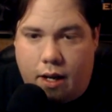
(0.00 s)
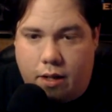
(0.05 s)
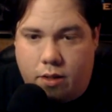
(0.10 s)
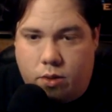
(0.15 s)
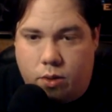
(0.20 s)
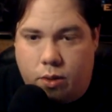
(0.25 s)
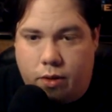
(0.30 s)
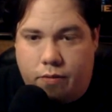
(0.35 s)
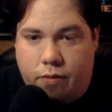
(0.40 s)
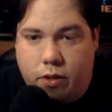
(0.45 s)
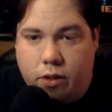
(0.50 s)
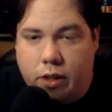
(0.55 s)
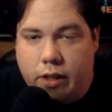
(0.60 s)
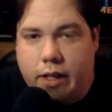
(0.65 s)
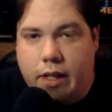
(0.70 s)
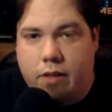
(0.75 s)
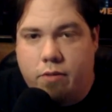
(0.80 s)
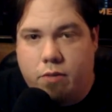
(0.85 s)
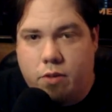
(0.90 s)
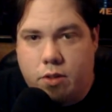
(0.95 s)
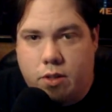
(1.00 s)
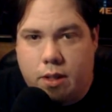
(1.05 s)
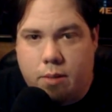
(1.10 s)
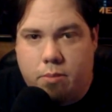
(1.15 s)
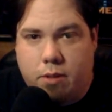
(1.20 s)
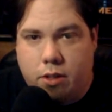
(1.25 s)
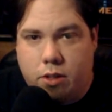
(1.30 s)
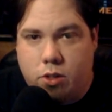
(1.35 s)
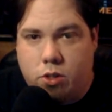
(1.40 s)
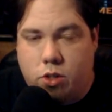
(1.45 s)
So if you're looking for
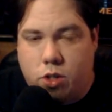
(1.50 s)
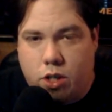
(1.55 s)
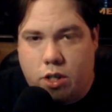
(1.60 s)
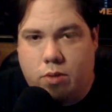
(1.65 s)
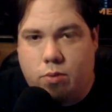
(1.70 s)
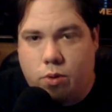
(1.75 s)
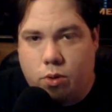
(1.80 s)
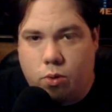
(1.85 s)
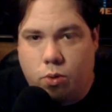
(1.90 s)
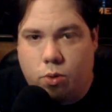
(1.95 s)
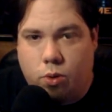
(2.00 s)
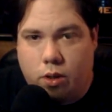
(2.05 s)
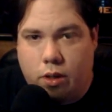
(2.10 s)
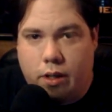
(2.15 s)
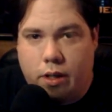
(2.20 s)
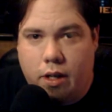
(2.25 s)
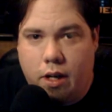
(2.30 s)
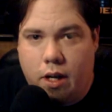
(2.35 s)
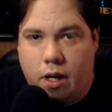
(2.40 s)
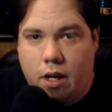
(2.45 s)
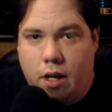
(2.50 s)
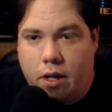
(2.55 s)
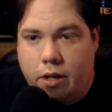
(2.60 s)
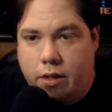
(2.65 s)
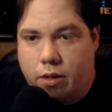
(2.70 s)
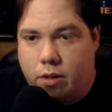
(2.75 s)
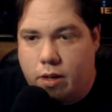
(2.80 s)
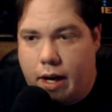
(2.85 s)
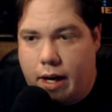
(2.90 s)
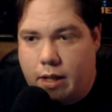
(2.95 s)
something to just record
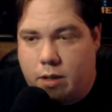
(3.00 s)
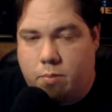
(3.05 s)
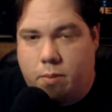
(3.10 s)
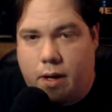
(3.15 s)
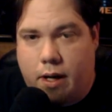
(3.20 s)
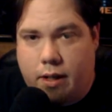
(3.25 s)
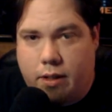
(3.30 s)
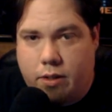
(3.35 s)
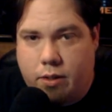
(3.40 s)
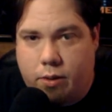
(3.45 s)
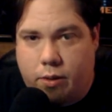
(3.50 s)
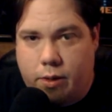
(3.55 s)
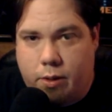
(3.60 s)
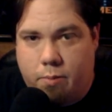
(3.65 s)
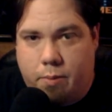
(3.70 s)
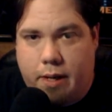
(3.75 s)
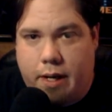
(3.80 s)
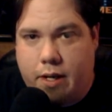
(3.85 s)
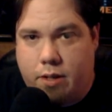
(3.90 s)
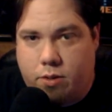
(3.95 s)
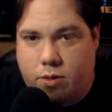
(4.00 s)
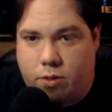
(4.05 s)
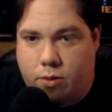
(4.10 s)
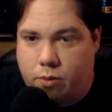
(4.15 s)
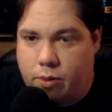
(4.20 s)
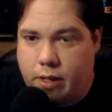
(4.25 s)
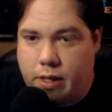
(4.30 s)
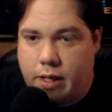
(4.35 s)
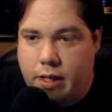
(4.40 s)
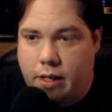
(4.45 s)
your Xbox or your
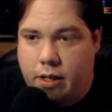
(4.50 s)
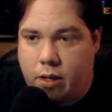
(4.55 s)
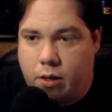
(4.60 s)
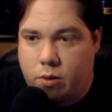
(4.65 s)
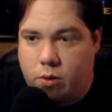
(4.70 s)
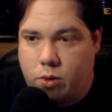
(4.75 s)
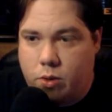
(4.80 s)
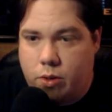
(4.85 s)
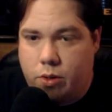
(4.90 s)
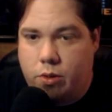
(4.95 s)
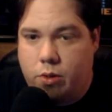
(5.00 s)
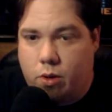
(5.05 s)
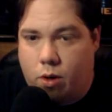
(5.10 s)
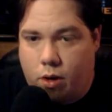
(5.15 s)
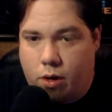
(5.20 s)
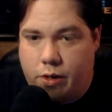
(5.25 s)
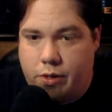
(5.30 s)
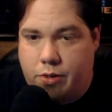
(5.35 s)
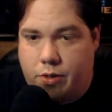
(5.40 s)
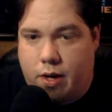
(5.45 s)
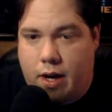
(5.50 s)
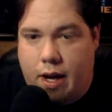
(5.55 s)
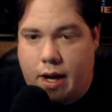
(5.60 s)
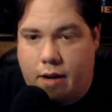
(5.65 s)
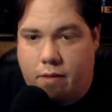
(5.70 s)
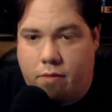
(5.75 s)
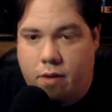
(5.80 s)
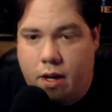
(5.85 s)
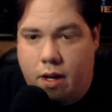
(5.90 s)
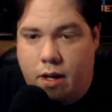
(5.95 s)
PS3, to your hard
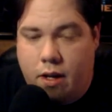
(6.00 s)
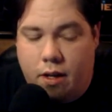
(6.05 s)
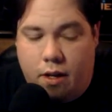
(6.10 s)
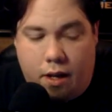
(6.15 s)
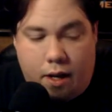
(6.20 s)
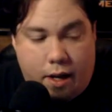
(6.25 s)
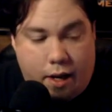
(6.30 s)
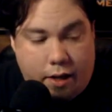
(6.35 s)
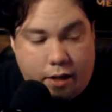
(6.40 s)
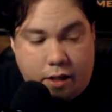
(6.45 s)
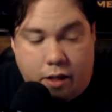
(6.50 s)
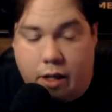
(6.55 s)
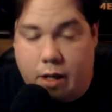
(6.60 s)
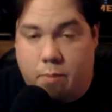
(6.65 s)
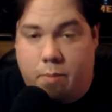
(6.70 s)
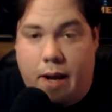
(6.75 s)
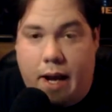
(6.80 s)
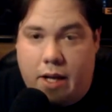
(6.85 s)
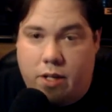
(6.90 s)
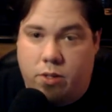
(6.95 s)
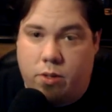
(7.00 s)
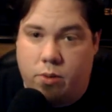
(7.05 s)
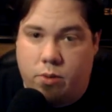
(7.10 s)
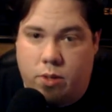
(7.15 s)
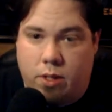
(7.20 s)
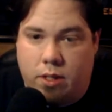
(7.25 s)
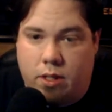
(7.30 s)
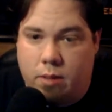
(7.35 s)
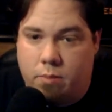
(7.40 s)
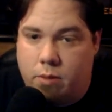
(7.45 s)
drive, you need a pass-through
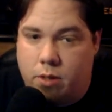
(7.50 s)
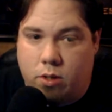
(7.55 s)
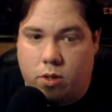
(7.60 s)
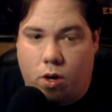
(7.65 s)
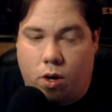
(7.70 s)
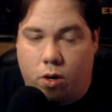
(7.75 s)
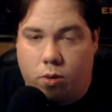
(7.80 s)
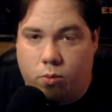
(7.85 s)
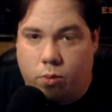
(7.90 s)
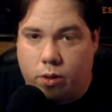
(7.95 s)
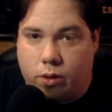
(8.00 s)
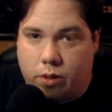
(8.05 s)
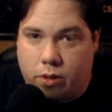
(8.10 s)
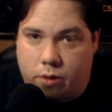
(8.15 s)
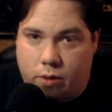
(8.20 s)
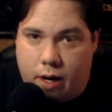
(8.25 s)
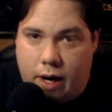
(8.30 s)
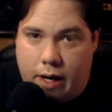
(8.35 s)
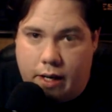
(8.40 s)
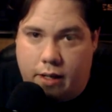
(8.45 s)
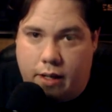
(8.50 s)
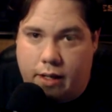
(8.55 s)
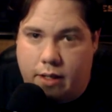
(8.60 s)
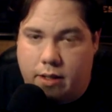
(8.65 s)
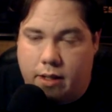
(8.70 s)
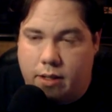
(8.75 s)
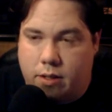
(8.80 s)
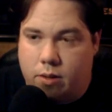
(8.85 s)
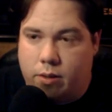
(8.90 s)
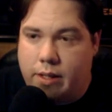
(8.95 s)
system, this card works great. Like I
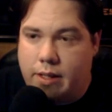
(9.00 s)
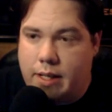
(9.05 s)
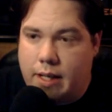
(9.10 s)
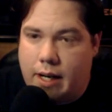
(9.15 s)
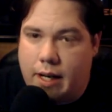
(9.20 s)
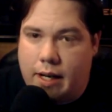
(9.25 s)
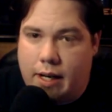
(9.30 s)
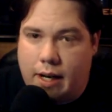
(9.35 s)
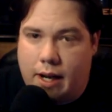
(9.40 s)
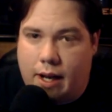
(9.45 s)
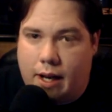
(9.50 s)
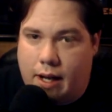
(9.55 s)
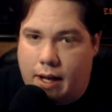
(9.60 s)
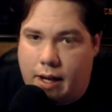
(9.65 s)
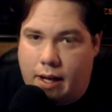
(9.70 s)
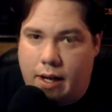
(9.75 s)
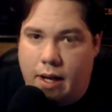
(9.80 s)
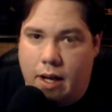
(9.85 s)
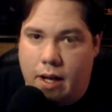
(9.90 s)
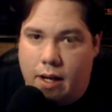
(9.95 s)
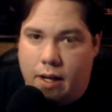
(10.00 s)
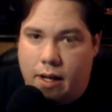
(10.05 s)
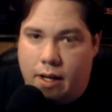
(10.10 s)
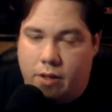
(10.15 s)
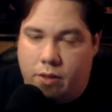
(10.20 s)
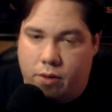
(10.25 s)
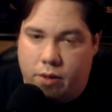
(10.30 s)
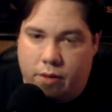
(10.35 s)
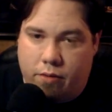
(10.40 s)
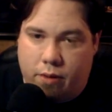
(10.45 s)
said, it's only 1080i
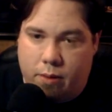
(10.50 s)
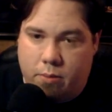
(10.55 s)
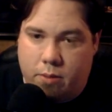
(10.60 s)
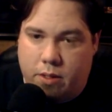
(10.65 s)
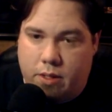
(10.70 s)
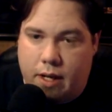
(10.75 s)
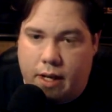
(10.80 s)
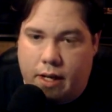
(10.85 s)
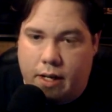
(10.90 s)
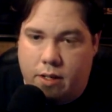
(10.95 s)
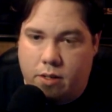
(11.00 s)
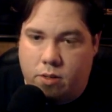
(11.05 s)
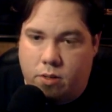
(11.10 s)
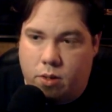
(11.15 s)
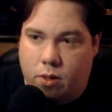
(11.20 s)
at 30 frames a second.